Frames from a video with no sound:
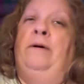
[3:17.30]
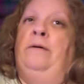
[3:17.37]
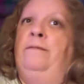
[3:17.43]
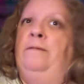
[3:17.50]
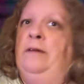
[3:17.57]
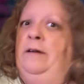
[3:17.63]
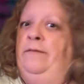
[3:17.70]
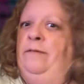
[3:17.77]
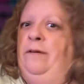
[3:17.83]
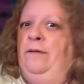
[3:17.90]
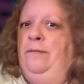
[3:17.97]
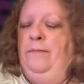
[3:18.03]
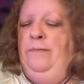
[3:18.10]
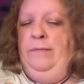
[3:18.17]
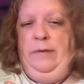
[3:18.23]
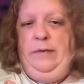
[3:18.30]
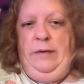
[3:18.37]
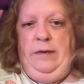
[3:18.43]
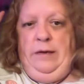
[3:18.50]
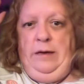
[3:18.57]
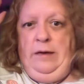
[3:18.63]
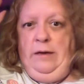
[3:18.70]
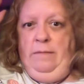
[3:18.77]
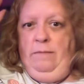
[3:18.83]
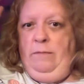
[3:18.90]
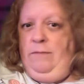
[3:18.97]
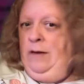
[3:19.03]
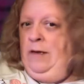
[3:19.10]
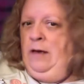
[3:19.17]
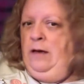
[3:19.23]
but whatever.
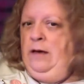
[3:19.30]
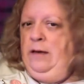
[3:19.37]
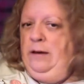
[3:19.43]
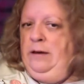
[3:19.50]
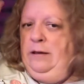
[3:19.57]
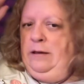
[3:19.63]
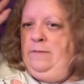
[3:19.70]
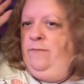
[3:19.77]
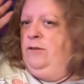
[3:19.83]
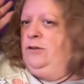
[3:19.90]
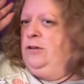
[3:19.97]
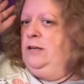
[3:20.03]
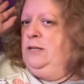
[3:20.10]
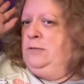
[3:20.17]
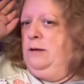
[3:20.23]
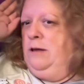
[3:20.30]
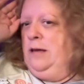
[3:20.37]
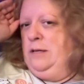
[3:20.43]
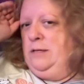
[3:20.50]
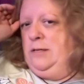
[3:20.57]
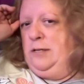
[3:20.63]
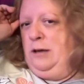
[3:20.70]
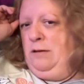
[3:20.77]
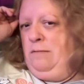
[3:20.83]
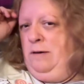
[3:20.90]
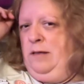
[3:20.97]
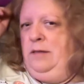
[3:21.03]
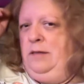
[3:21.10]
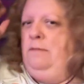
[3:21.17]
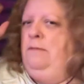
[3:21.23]
Moving on, unfortunately, that's what I got stuck
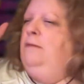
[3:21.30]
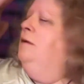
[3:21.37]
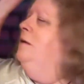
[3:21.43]
with.